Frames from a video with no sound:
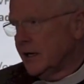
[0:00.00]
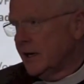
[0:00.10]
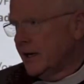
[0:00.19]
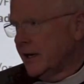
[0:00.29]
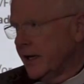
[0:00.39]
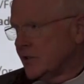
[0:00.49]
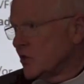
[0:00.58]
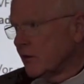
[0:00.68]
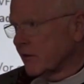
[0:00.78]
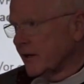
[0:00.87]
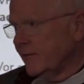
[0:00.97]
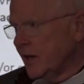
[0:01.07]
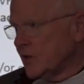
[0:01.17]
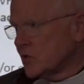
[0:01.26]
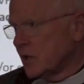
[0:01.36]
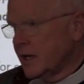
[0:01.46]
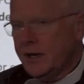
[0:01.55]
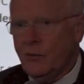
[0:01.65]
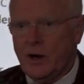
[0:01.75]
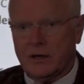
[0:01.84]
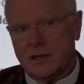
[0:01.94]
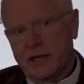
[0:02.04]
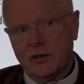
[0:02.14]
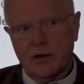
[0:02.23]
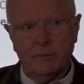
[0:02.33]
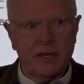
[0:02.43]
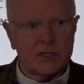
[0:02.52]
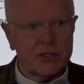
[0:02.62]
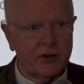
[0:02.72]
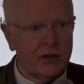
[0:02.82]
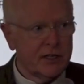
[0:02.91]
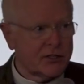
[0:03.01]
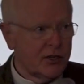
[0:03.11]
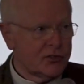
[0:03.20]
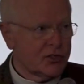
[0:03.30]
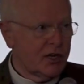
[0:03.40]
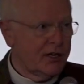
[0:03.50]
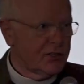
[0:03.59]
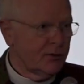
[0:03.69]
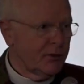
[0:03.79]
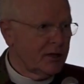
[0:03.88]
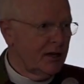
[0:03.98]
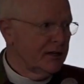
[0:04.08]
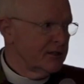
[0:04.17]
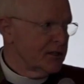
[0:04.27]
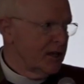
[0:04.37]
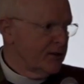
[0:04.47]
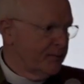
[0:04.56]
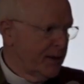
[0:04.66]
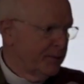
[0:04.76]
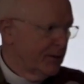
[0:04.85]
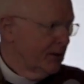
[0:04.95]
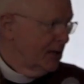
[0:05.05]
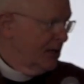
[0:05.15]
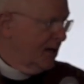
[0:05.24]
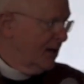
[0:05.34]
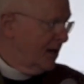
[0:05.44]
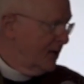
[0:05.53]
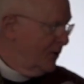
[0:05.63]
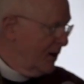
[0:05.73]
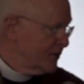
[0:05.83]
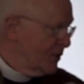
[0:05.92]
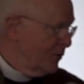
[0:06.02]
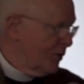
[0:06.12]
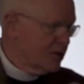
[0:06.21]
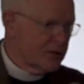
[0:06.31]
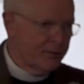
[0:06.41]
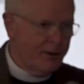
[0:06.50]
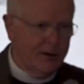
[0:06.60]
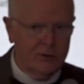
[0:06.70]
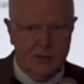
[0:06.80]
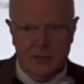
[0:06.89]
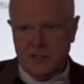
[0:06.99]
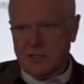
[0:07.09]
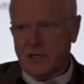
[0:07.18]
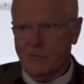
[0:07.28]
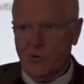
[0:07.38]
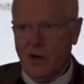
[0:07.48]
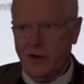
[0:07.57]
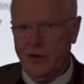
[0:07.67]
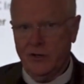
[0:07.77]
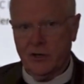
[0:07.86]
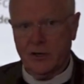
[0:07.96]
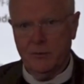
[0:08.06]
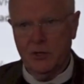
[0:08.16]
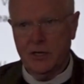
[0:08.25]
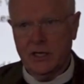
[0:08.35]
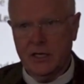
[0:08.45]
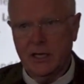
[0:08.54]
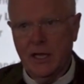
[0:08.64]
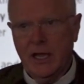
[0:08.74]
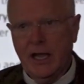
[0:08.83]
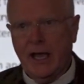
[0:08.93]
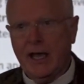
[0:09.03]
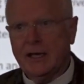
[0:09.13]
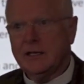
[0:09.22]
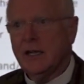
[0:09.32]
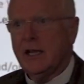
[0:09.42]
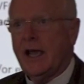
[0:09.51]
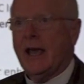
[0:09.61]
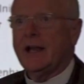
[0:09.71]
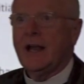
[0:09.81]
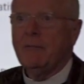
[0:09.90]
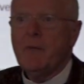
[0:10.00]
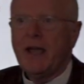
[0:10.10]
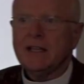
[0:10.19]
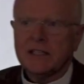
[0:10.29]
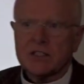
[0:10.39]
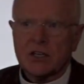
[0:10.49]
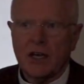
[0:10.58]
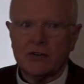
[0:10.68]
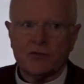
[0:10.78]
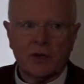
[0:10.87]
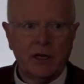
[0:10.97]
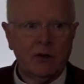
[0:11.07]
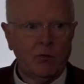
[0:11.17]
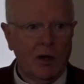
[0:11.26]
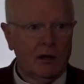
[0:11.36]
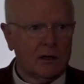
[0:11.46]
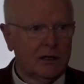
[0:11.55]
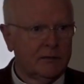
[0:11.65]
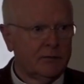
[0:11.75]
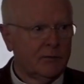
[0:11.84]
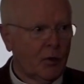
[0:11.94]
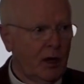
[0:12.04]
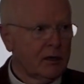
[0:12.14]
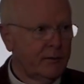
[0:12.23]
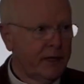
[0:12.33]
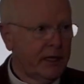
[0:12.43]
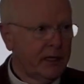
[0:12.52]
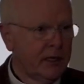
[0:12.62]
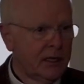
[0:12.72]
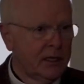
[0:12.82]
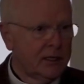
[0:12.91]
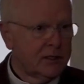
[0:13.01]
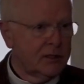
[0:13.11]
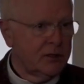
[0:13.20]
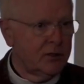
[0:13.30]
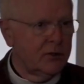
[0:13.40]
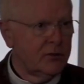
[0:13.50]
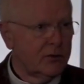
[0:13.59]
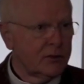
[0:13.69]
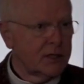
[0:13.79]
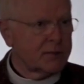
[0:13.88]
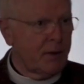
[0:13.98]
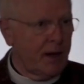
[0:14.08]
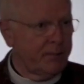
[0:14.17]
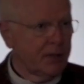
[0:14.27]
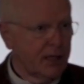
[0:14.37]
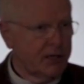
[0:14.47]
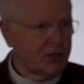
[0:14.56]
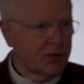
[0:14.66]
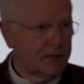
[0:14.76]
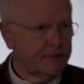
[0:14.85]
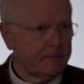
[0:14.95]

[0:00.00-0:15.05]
at general convention, anywhere, in your ministerial association with all those other people who also worship our Lord somewhere in your community. And make this country welcoming to this population,